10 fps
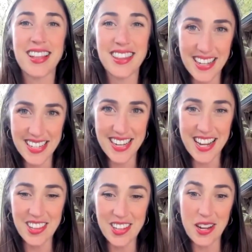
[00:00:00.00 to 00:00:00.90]
Let's
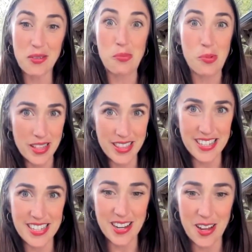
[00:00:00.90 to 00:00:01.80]
take a look at what
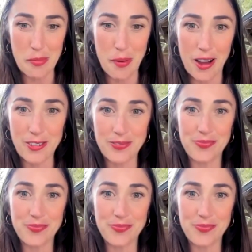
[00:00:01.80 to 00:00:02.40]
this is all about.